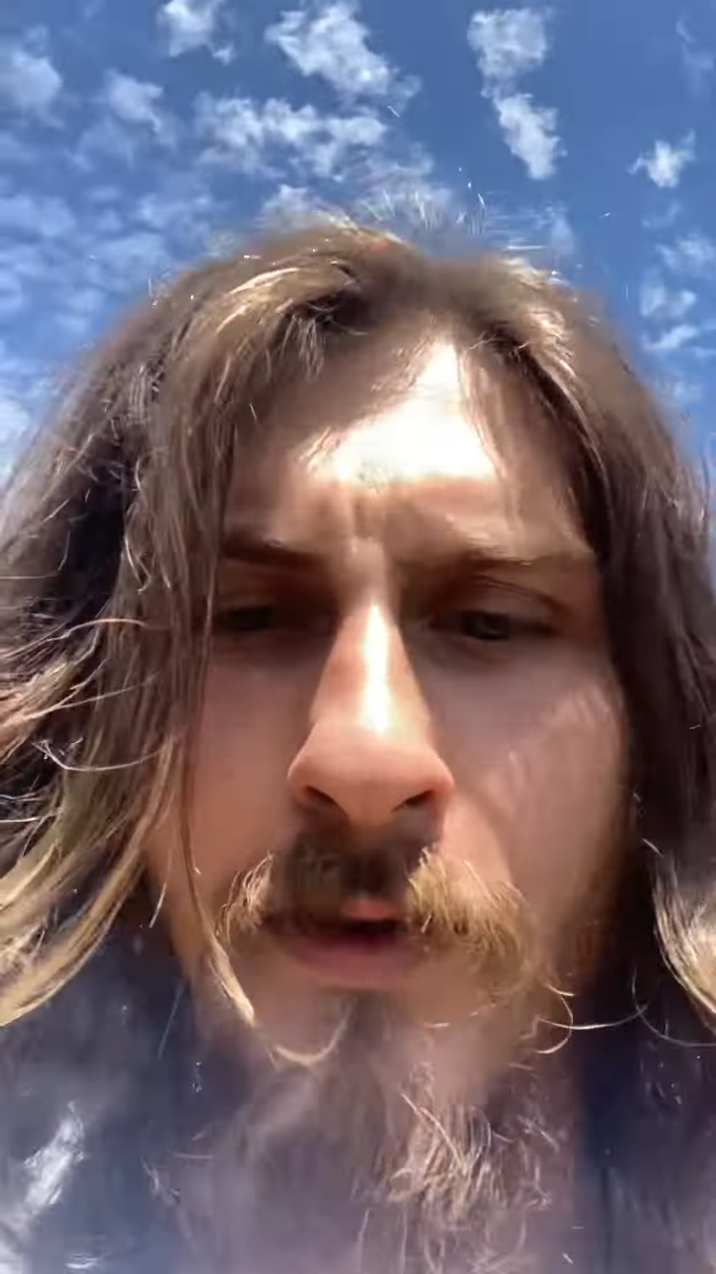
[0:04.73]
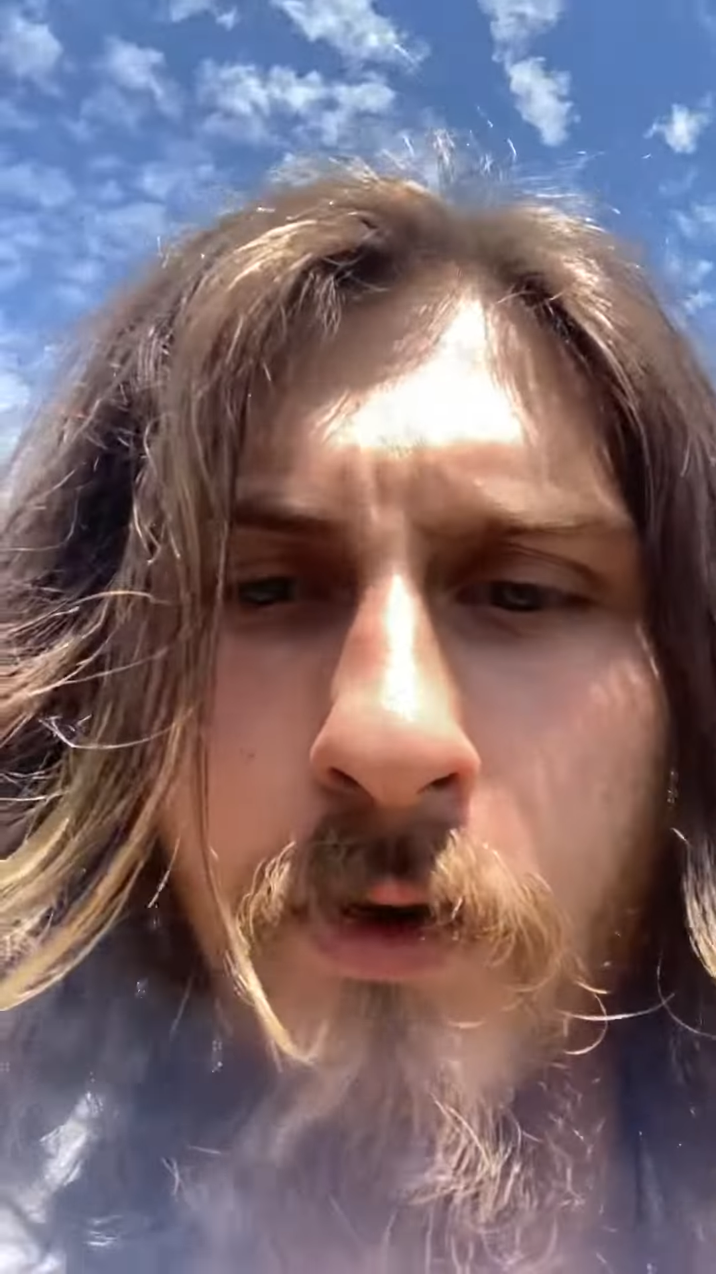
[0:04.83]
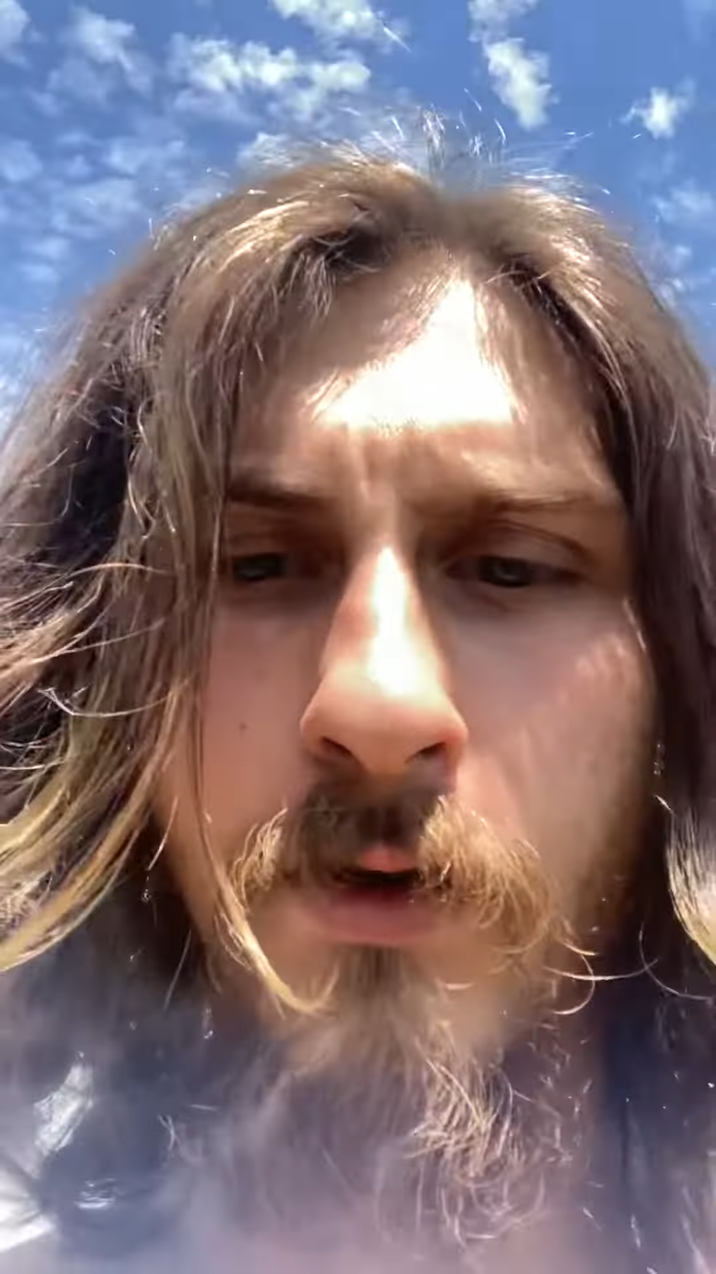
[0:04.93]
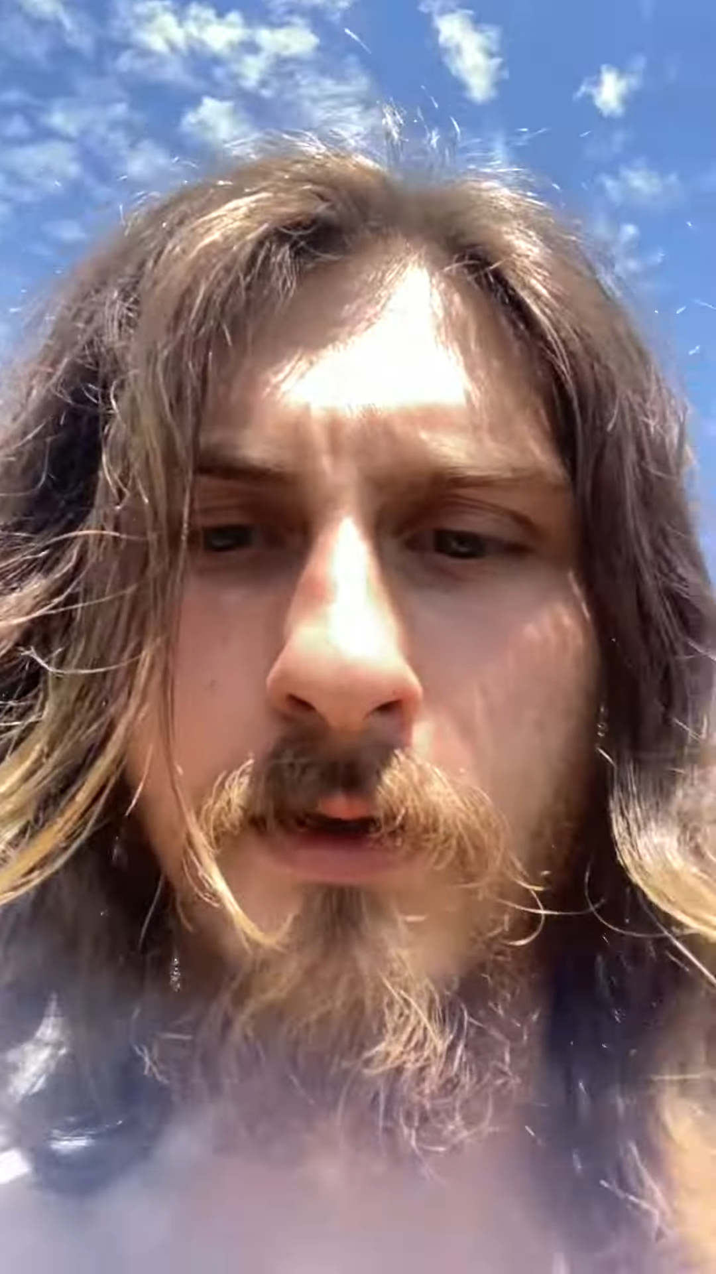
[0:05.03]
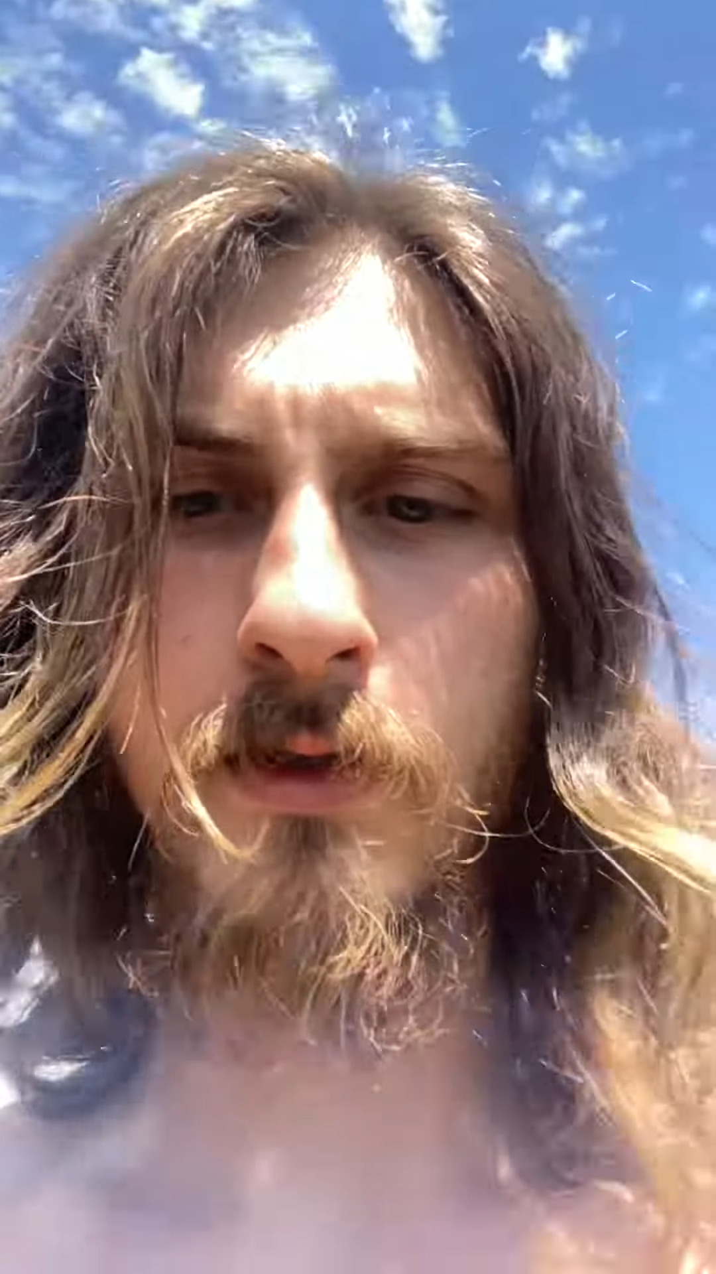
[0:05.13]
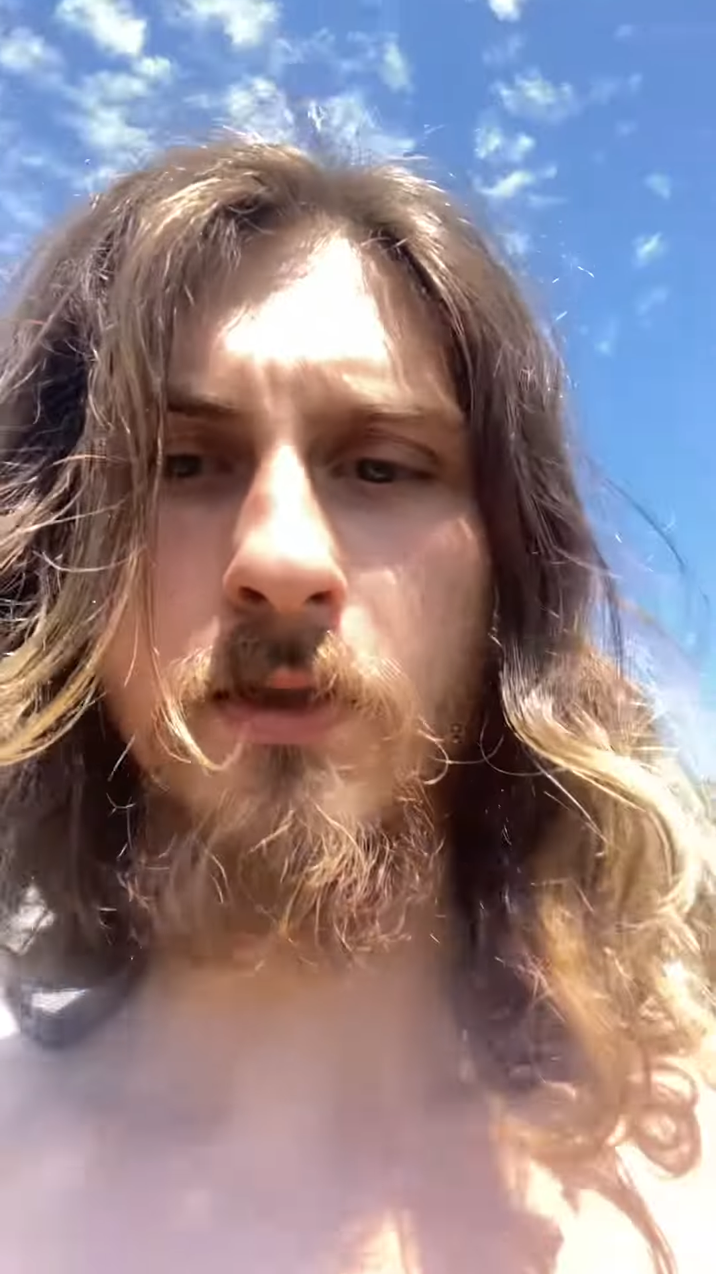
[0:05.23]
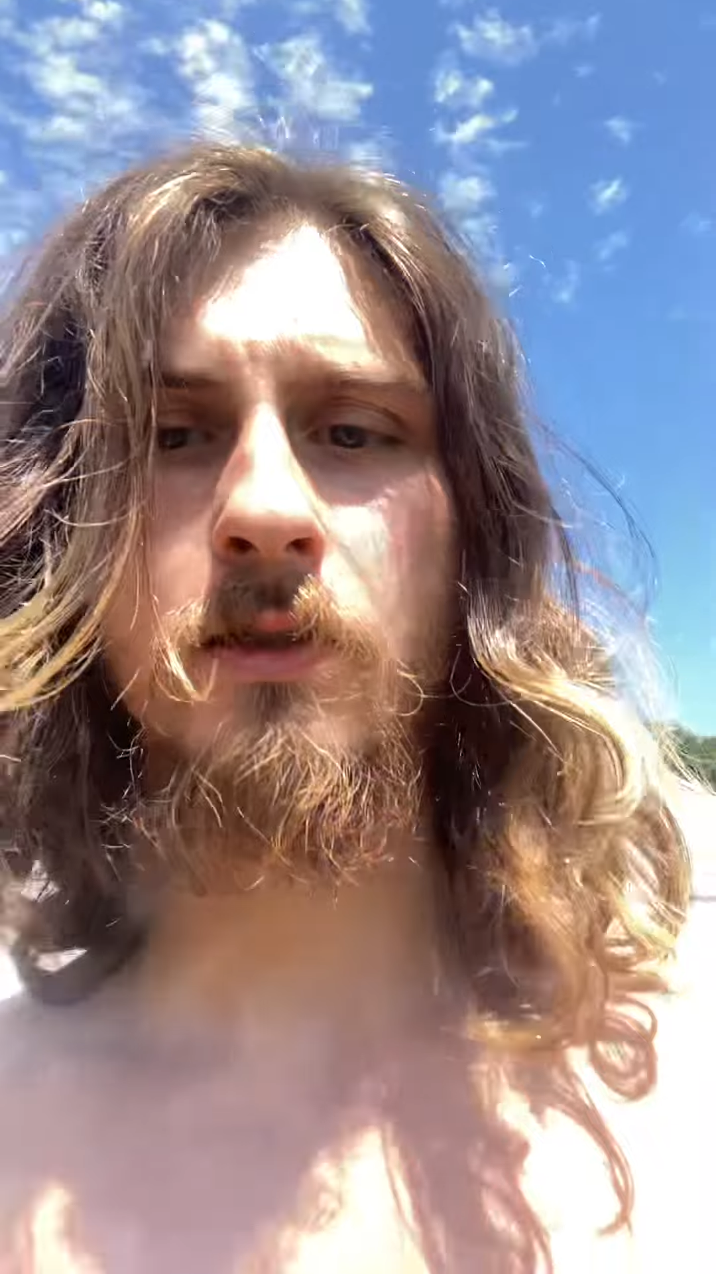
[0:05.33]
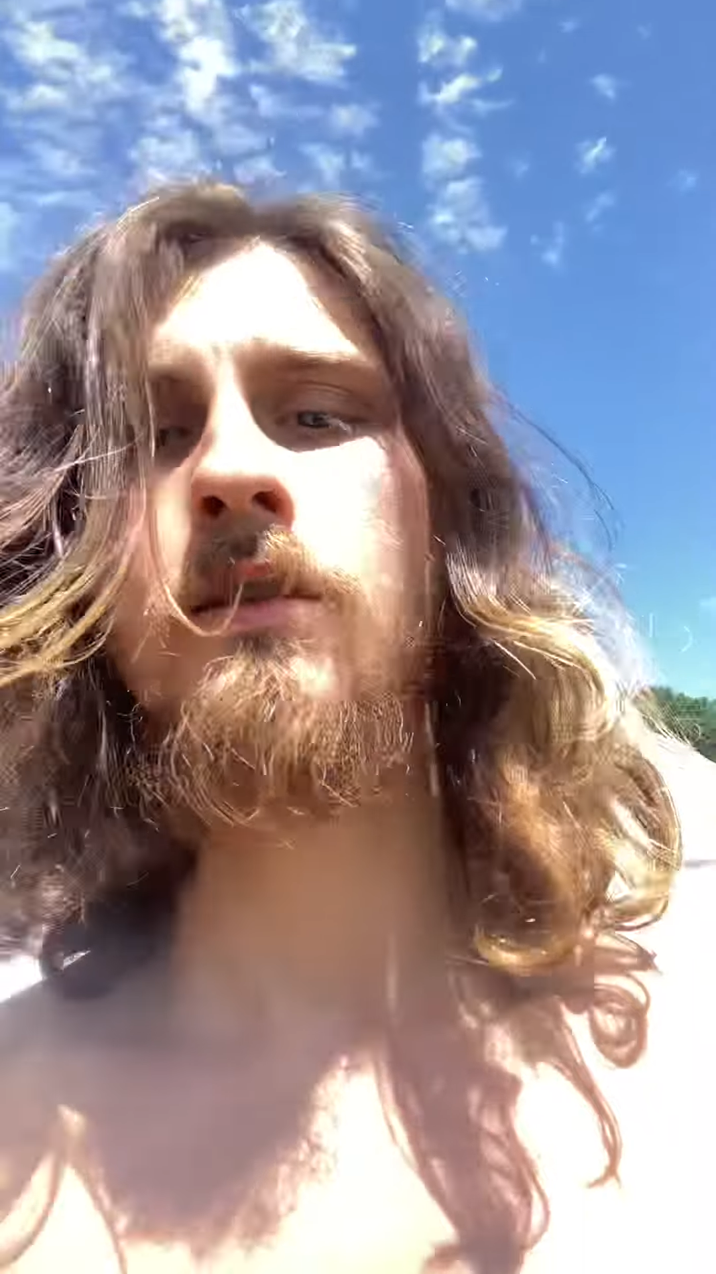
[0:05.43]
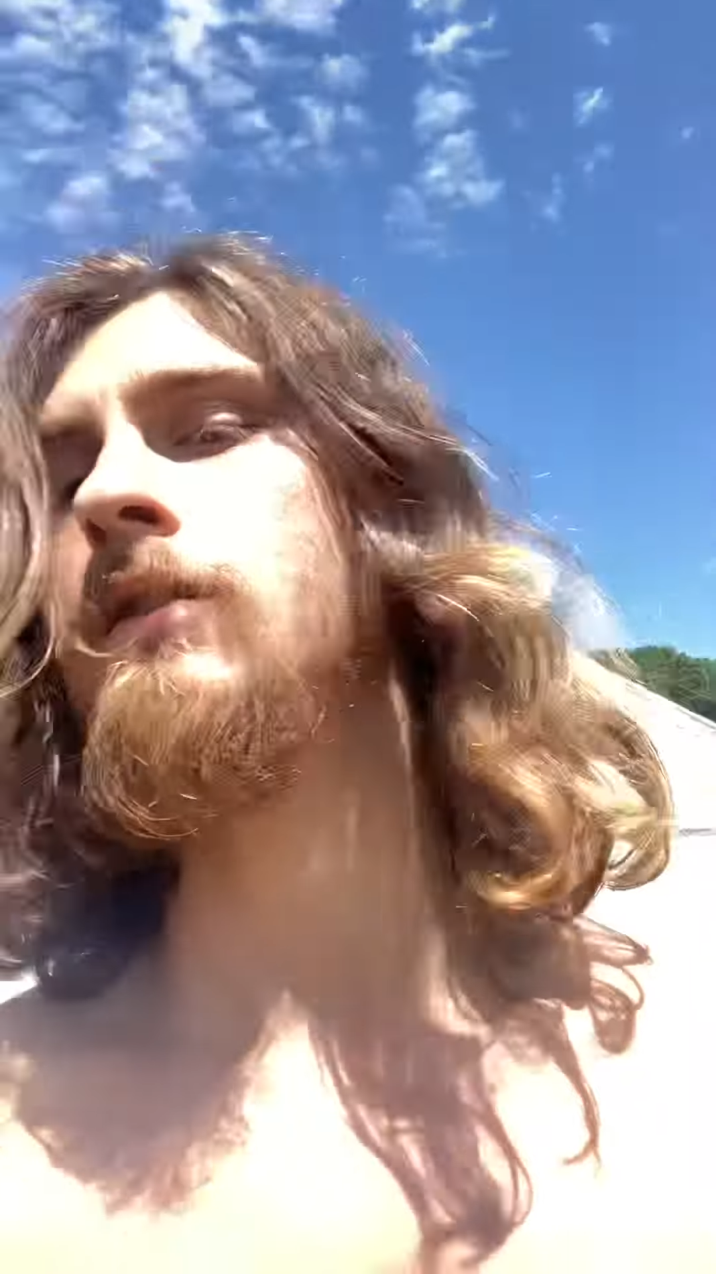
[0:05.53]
Hardless,